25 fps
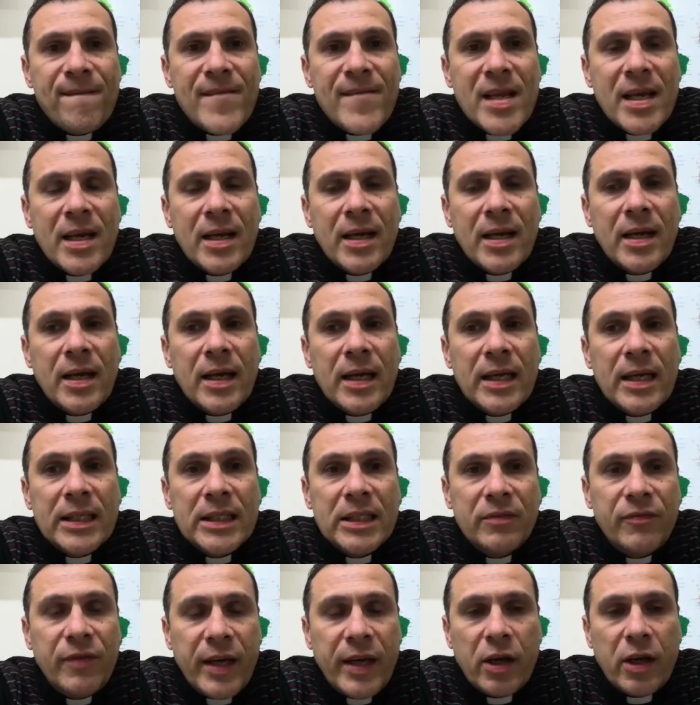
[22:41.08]

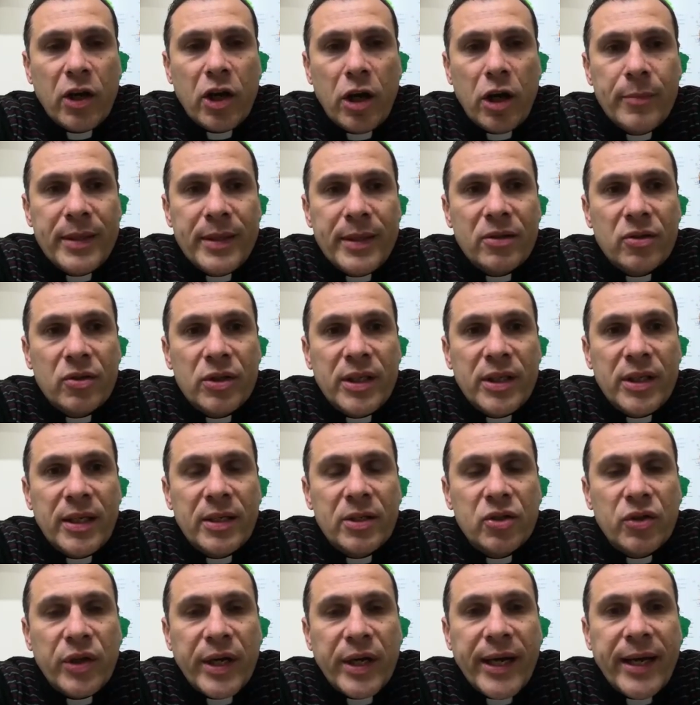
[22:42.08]
It's very common to see
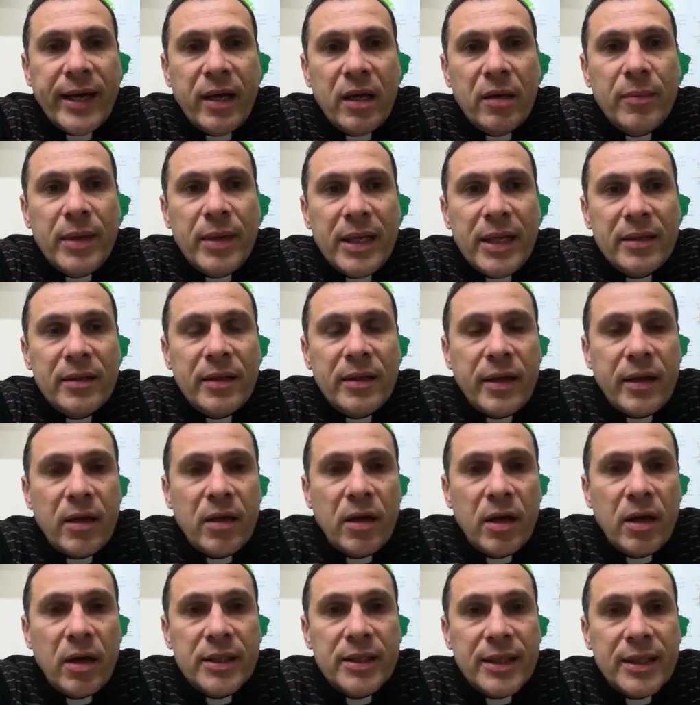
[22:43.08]
Israeli military
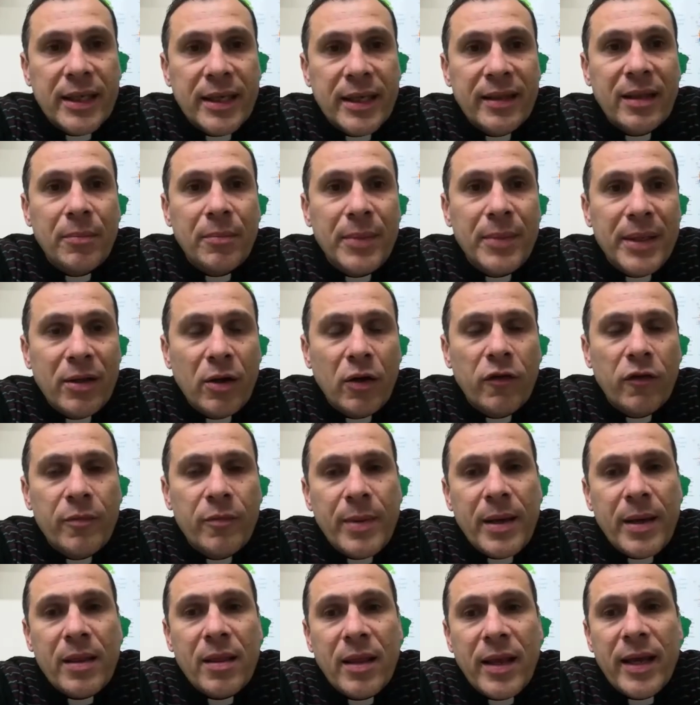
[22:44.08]
cars in the middle of
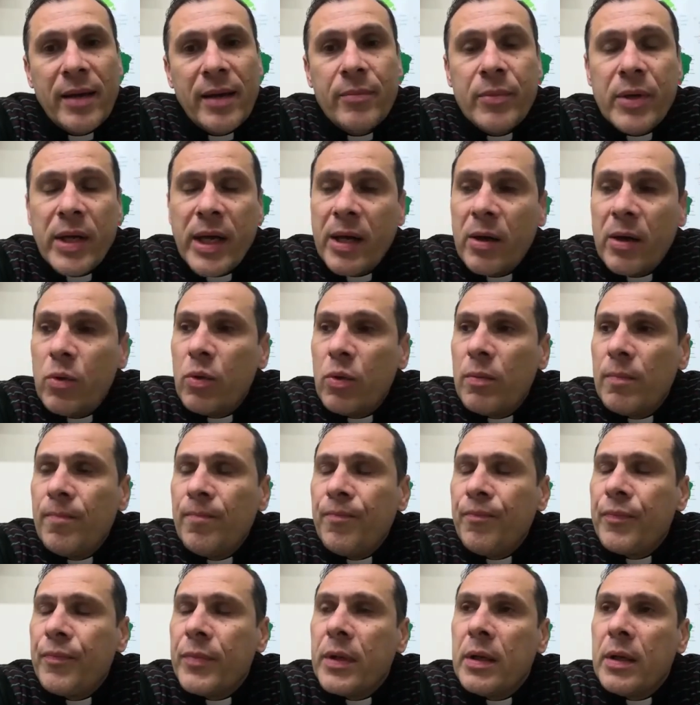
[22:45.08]
Bethlehem now,
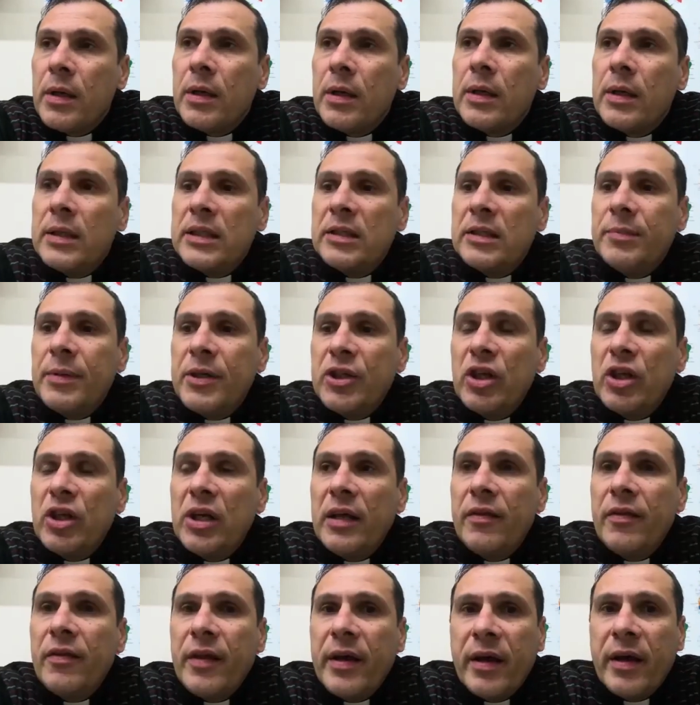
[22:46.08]

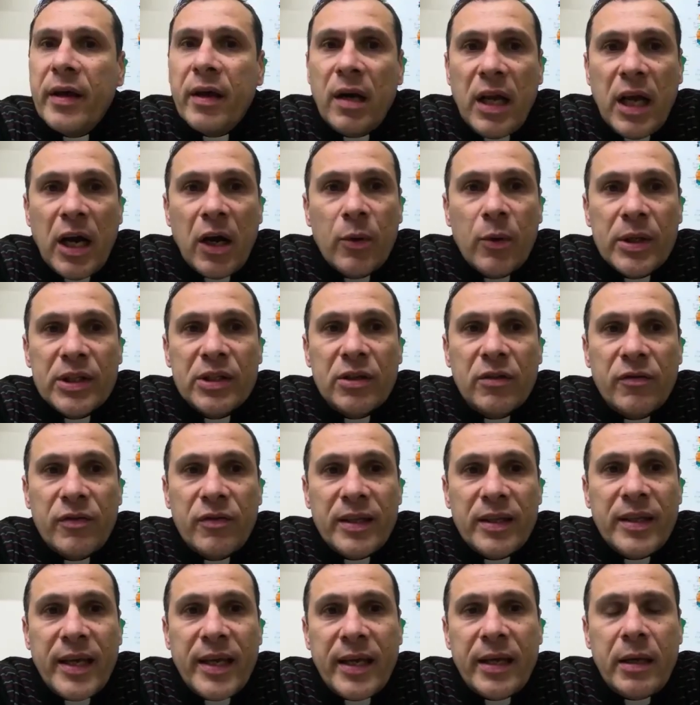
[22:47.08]
especially in the early hours of
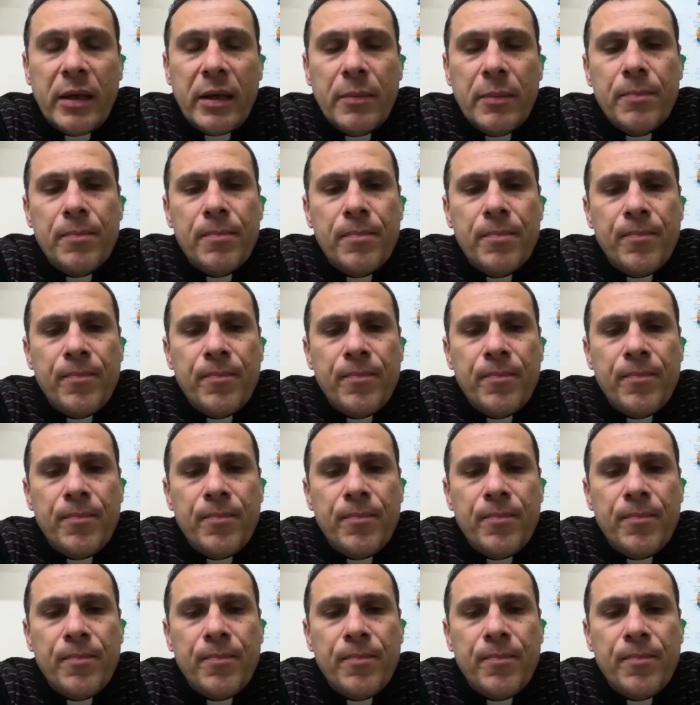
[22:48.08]
the day.